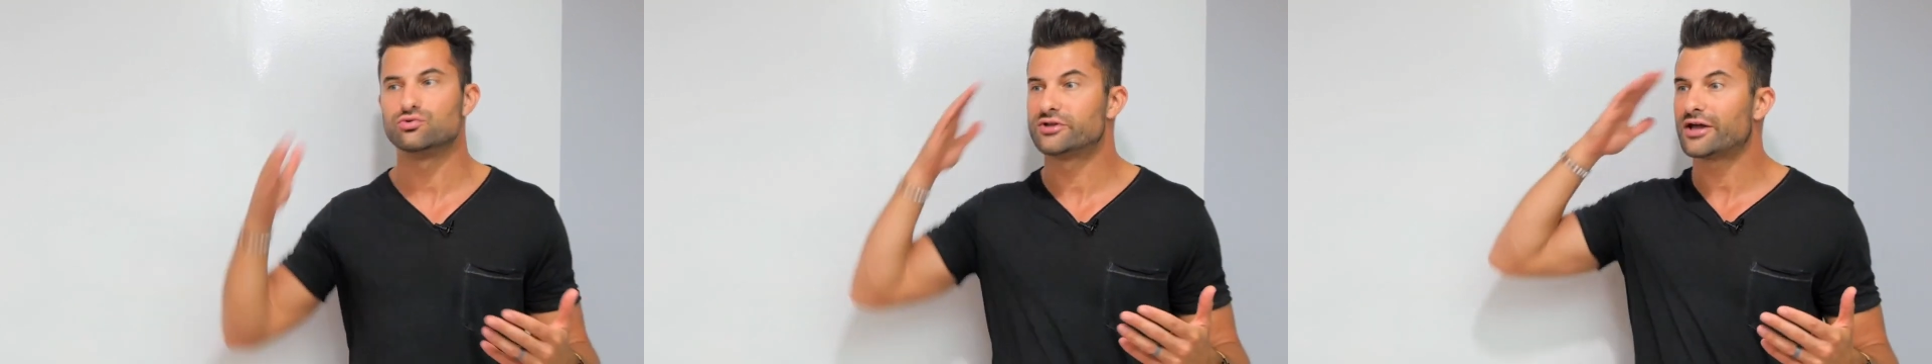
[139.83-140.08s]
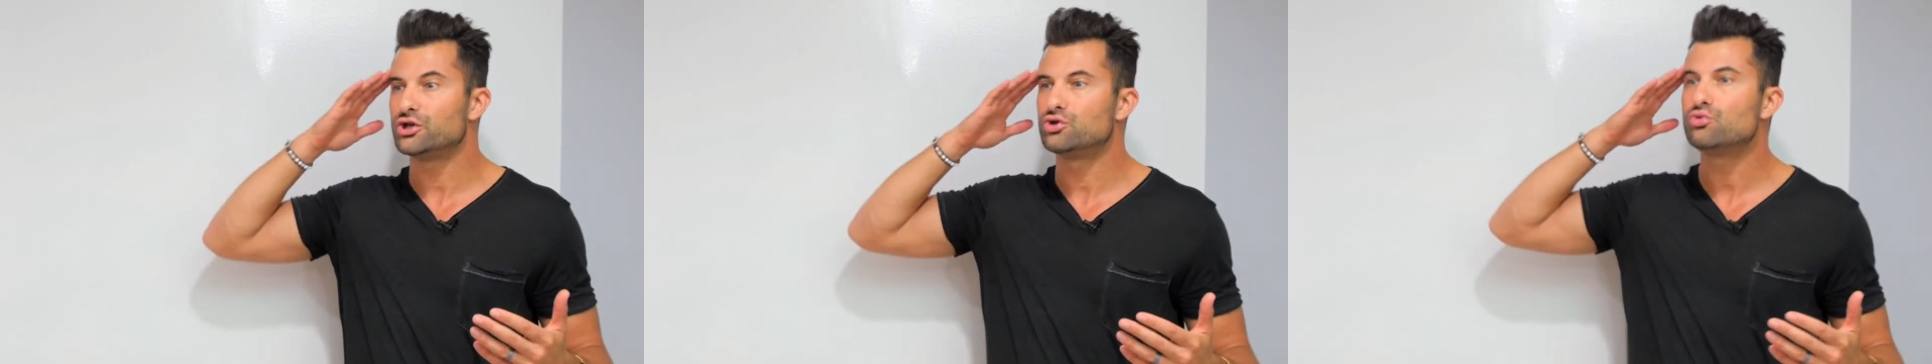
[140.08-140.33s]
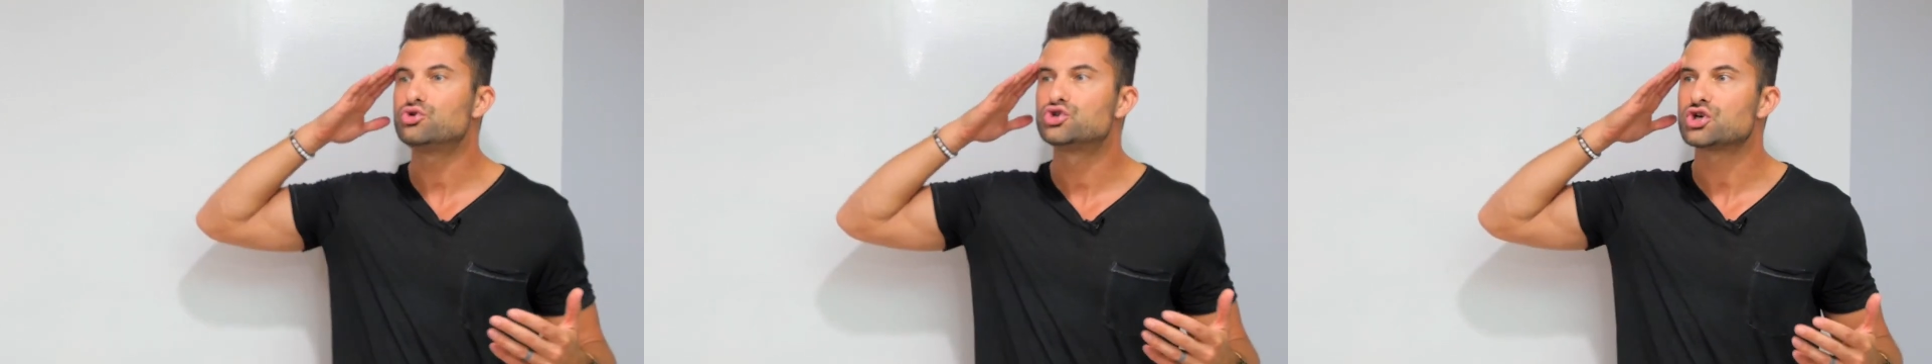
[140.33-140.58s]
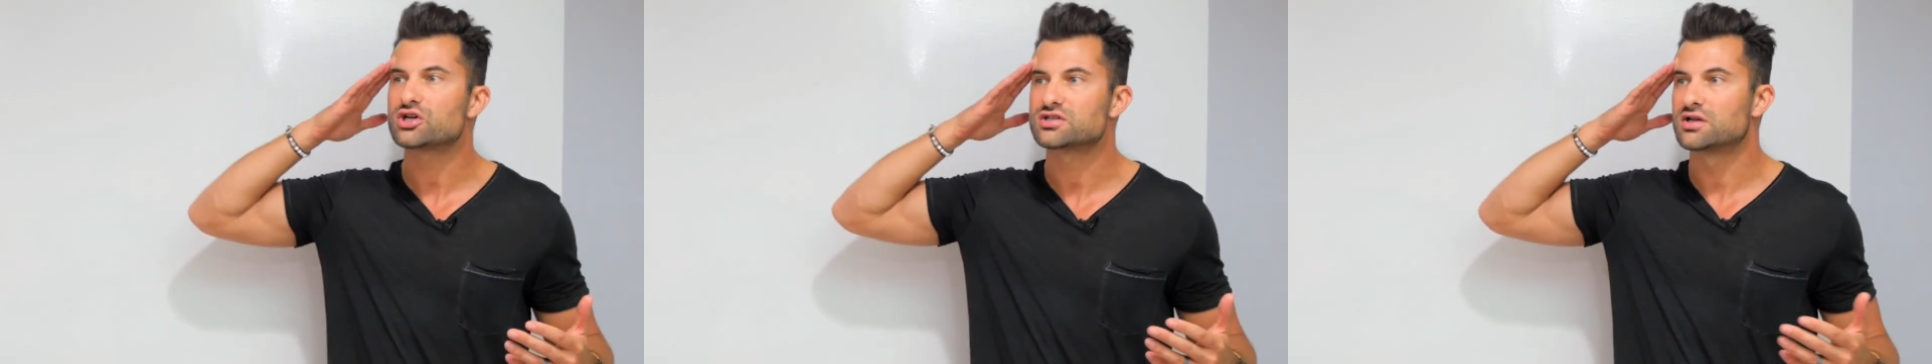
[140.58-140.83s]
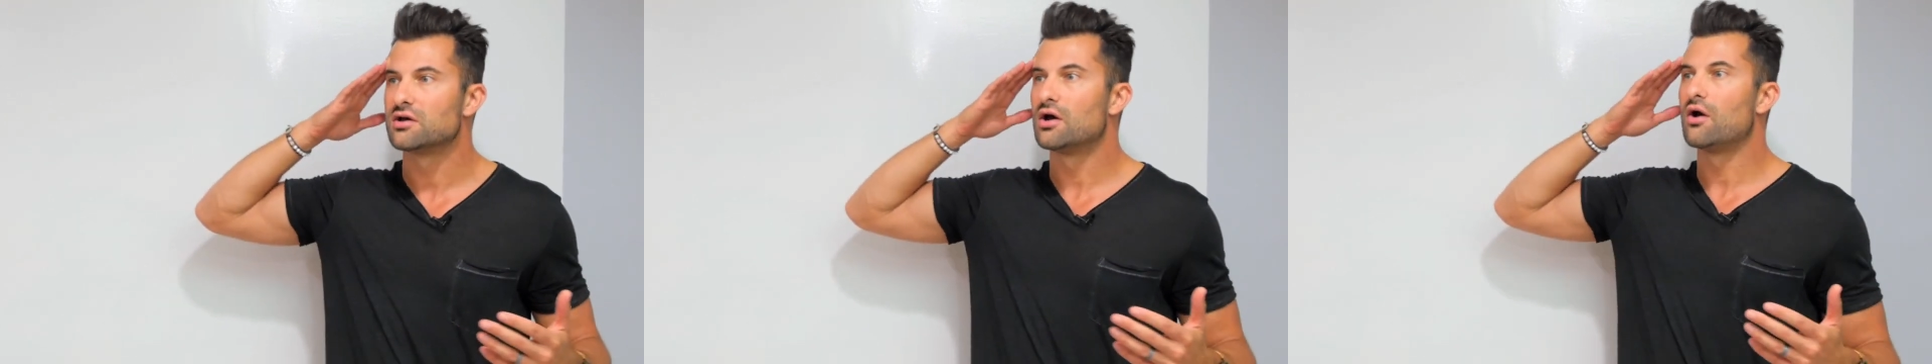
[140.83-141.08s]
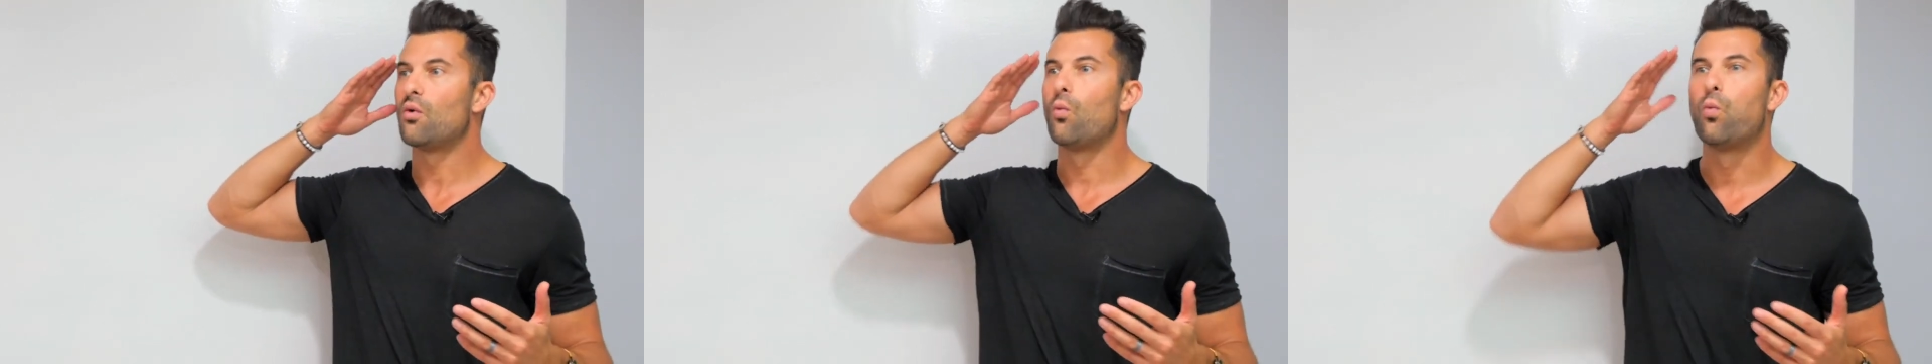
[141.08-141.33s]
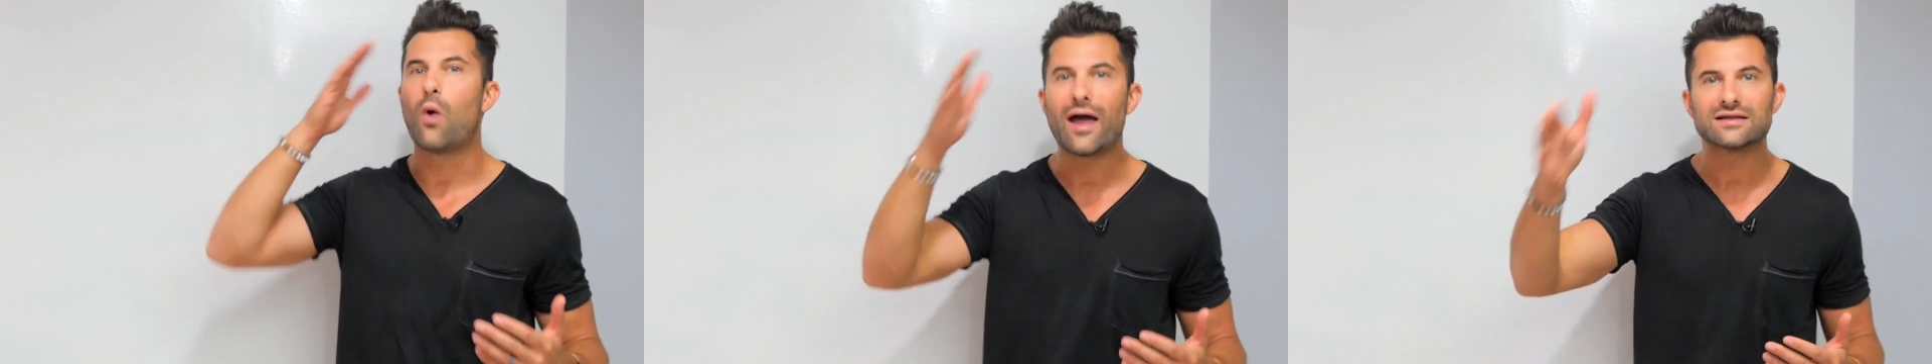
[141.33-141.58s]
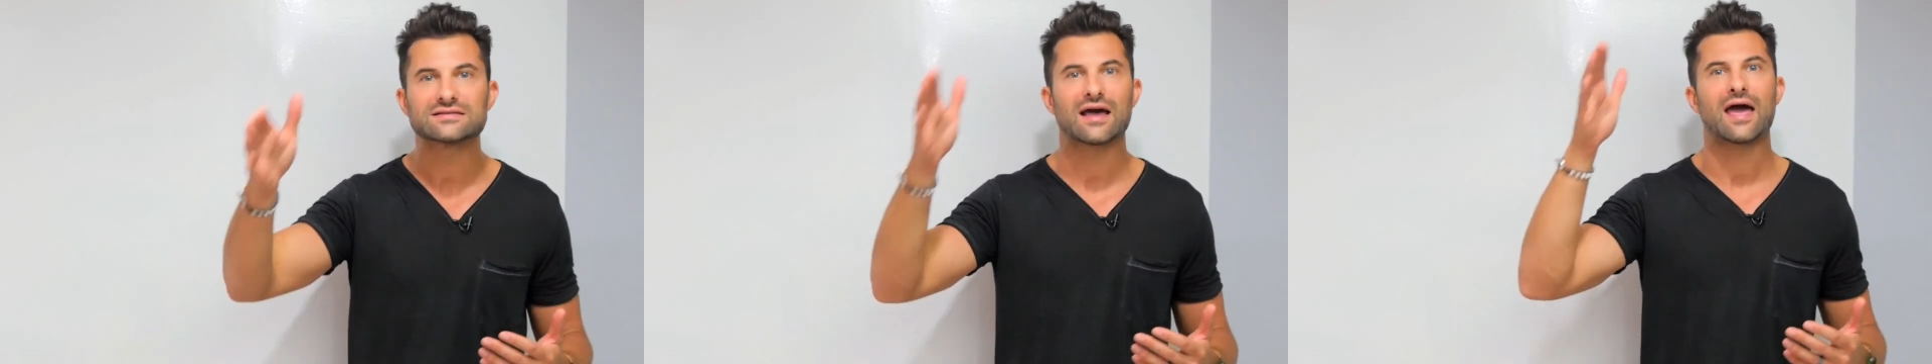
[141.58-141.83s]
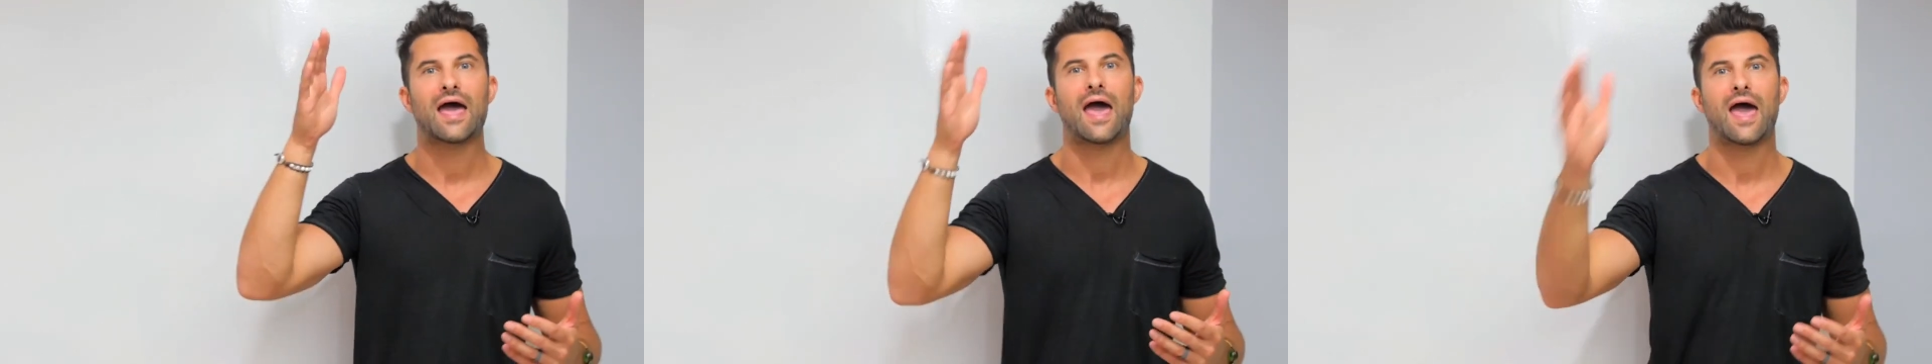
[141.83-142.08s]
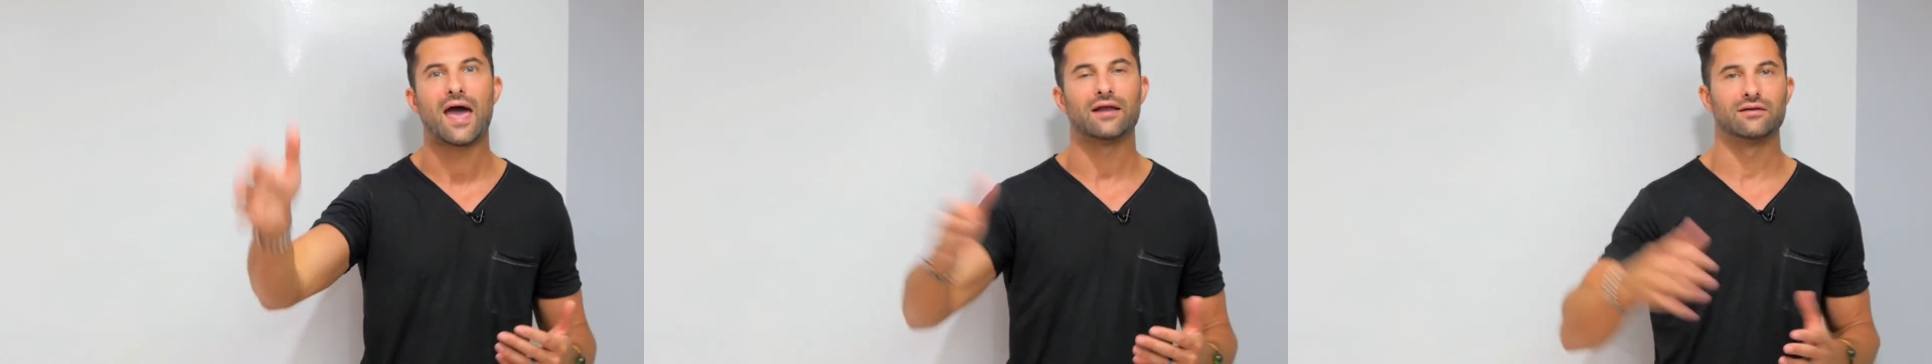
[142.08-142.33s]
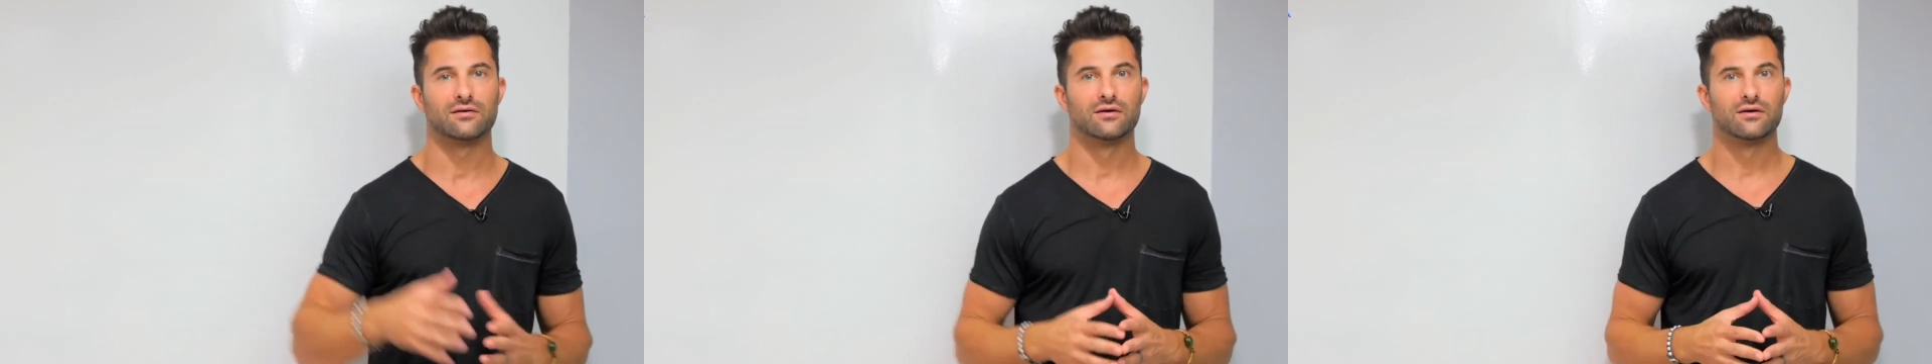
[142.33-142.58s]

to you that you just went ahead.